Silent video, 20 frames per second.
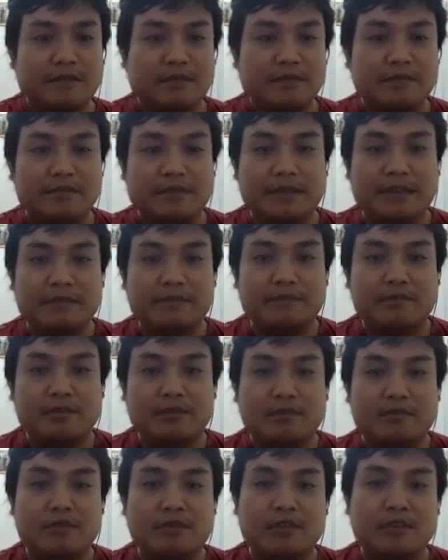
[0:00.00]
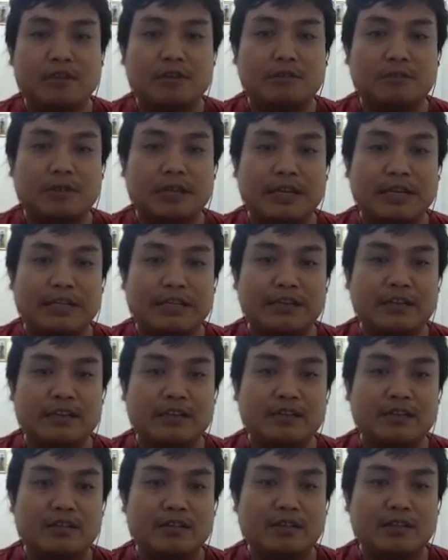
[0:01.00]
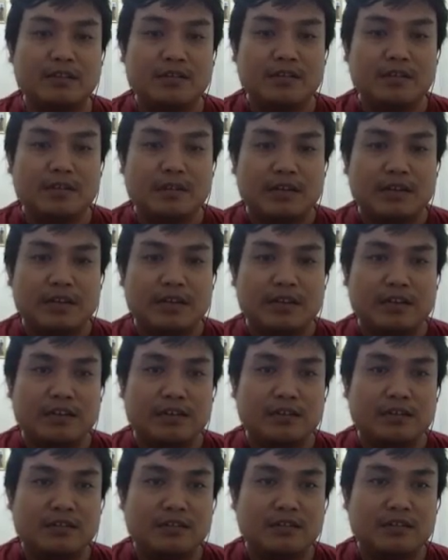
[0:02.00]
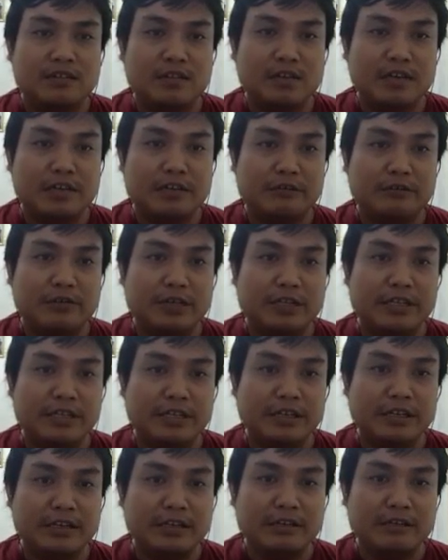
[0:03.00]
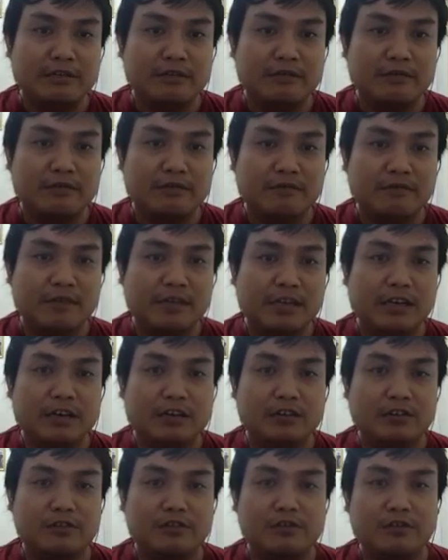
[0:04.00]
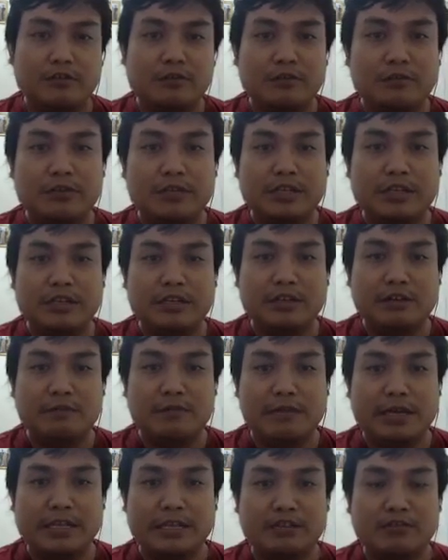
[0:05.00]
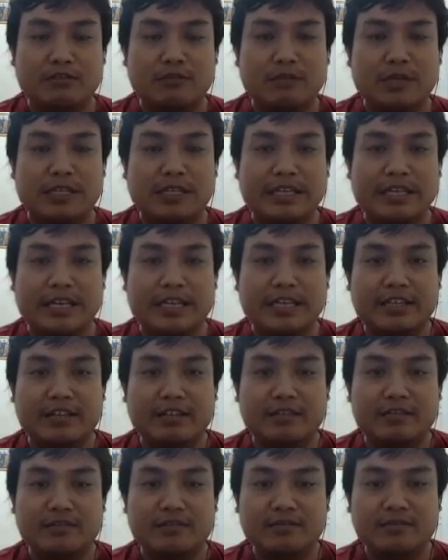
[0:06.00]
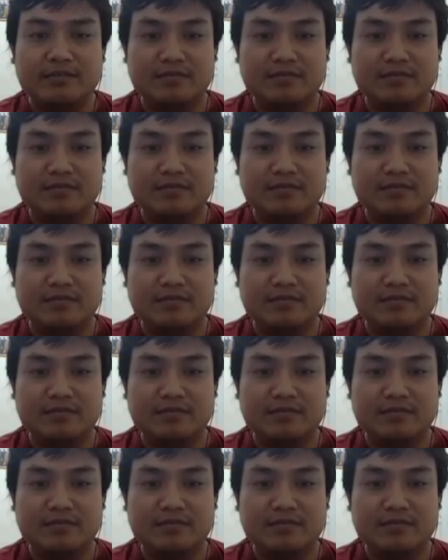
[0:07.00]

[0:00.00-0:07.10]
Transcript: feed forward operation, and you can see here we also using the batch normalization,